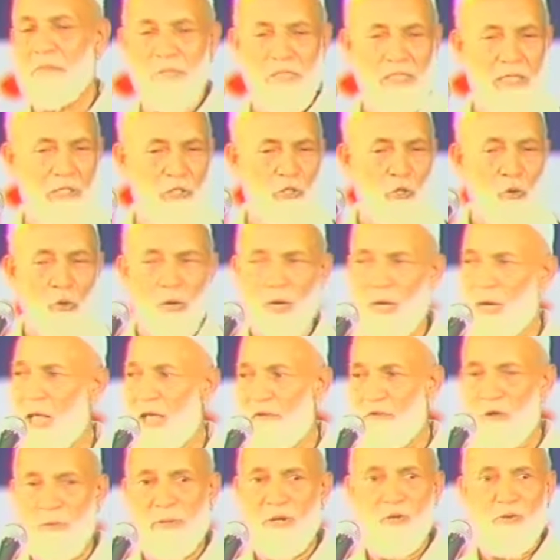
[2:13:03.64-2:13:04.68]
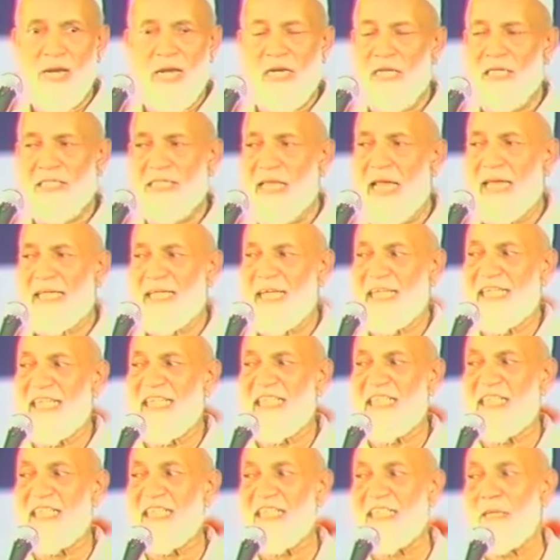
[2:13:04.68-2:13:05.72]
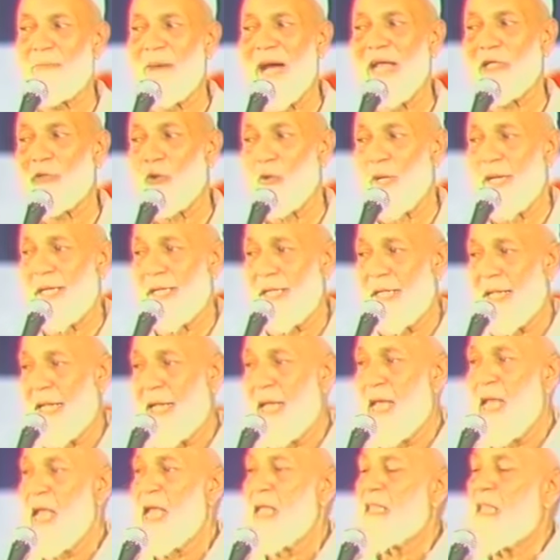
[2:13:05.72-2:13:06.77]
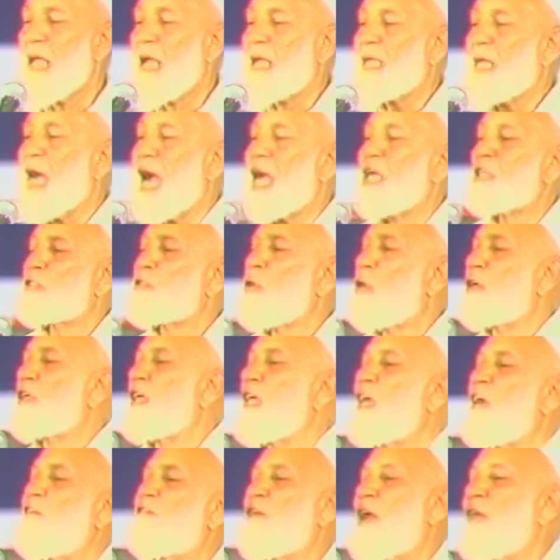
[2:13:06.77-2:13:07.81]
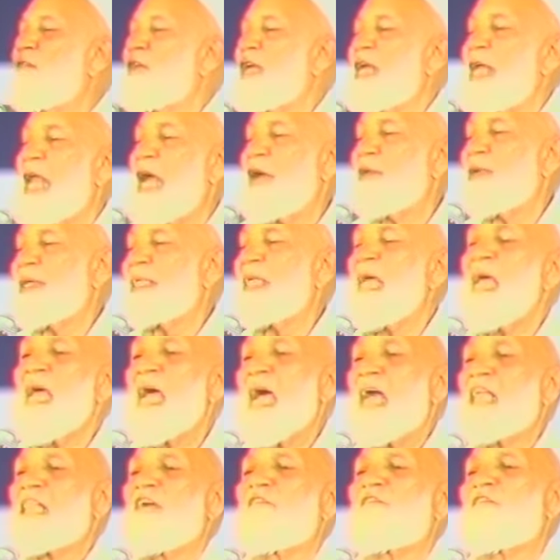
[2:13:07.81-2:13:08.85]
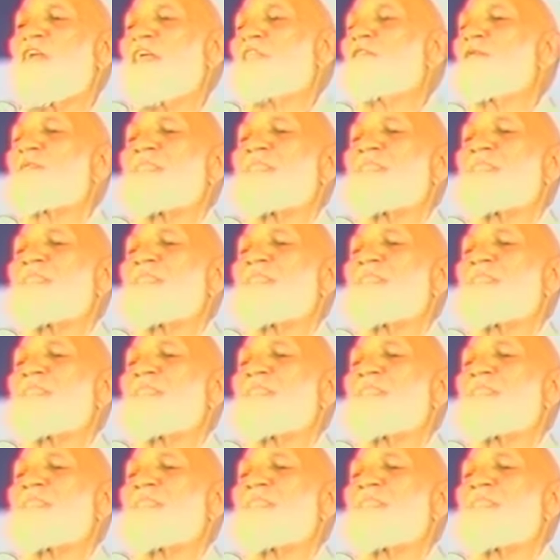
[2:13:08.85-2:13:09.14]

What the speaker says: means the children, everybody will understand ke kis cheez ki baat ho rahi hai. That guy is talking a flowery language and the flesh